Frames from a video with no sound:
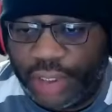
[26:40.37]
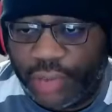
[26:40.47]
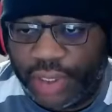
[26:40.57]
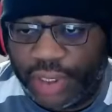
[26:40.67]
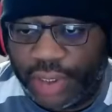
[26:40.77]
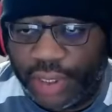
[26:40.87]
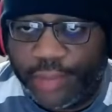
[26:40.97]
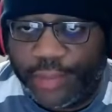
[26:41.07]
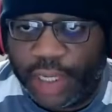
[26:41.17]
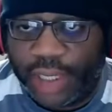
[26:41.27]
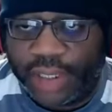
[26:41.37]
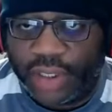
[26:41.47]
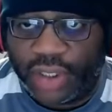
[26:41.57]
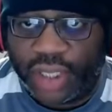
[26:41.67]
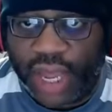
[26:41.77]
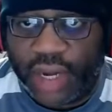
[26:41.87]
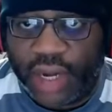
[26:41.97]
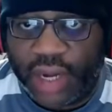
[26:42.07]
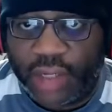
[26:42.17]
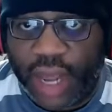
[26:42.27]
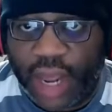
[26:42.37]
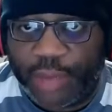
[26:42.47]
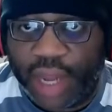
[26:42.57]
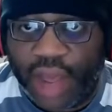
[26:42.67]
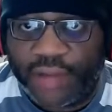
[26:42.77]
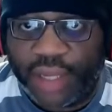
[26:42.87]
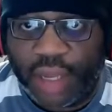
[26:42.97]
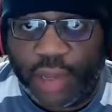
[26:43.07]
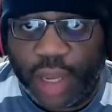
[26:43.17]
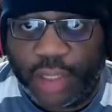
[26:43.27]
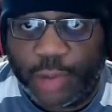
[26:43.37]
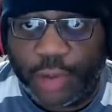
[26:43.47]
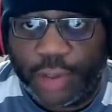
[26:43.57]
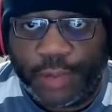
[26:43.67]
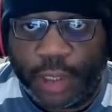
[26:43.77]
360, unless it's just happened to have this API exposed?